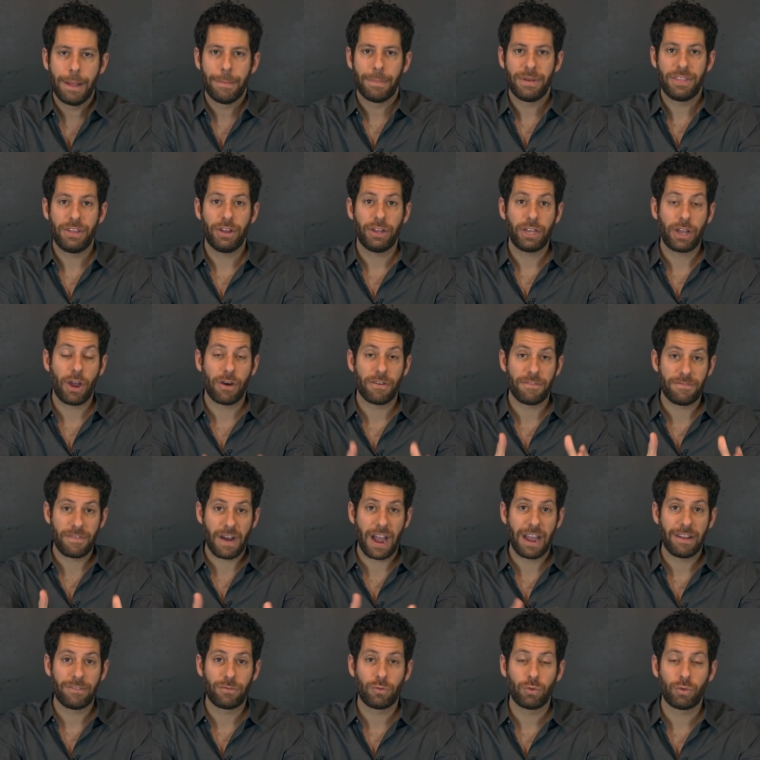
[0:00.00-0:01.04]
But there you go,
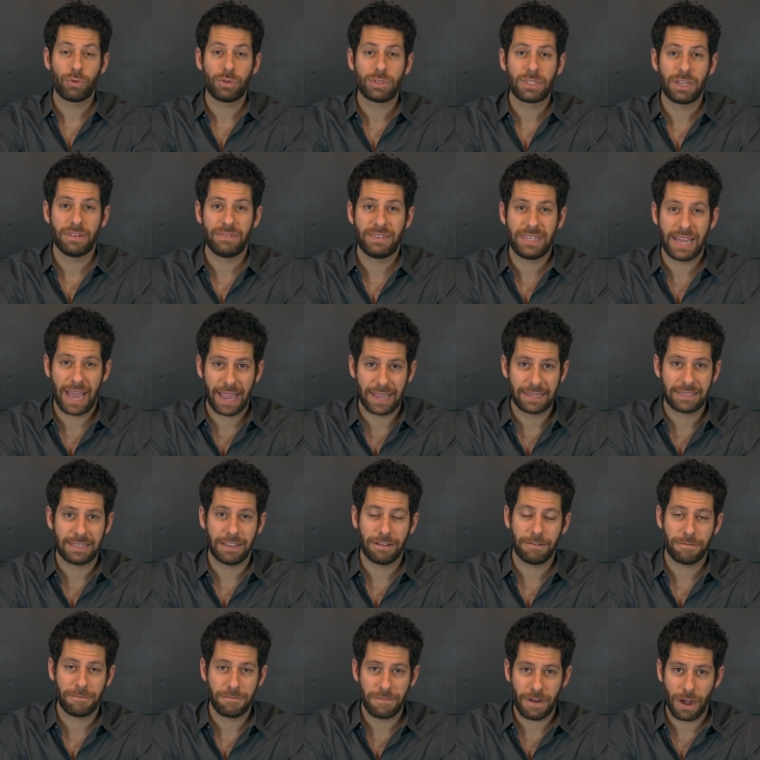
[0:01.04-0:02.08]
five rules of
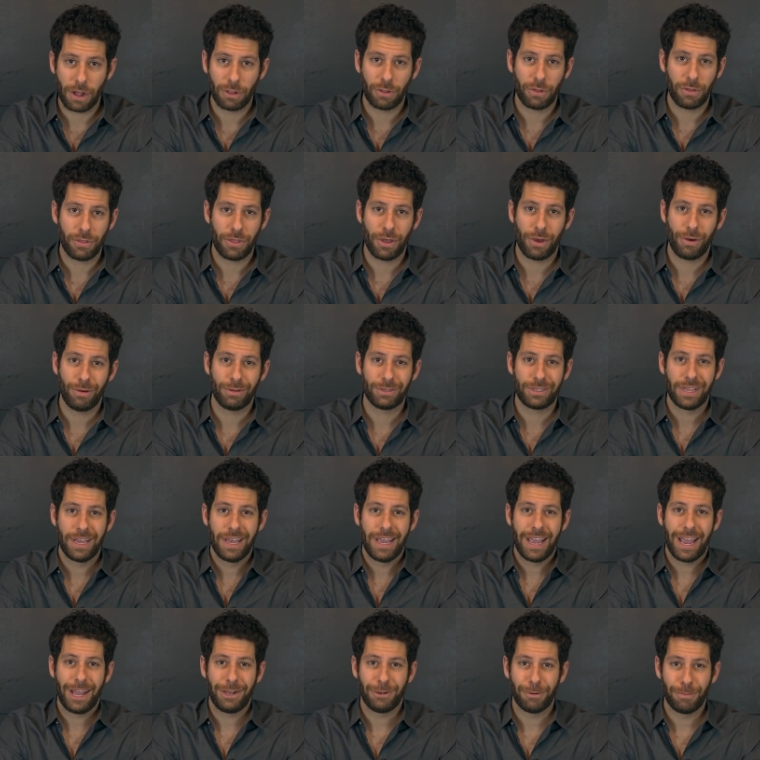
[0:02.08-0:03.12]
texting. Follow those
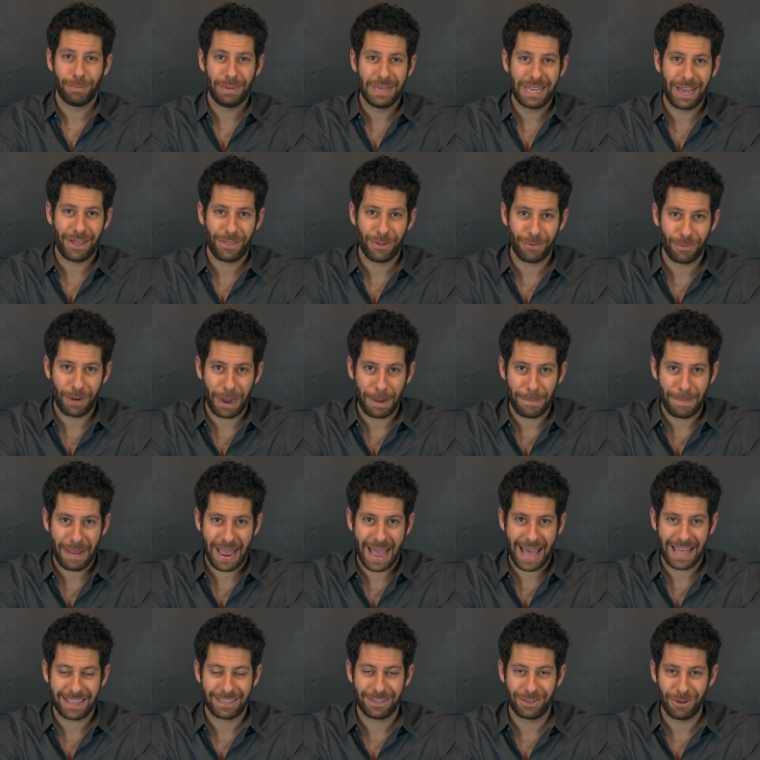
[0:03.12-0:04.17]
and you'll be on the right path.